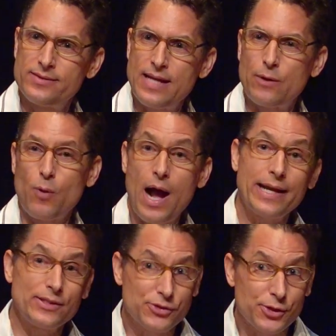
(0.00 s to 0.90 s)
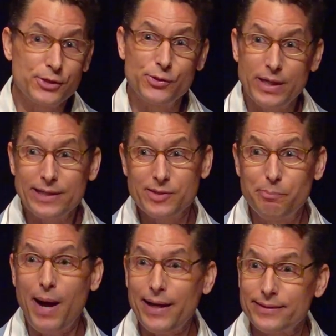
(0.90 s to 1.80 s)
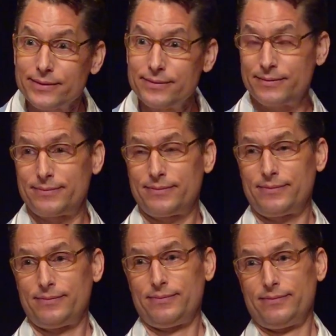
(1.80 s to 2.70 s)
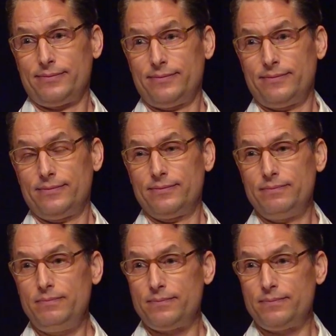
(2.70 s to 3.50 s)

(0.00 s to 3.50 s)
It's not rocket surgery, it's a button.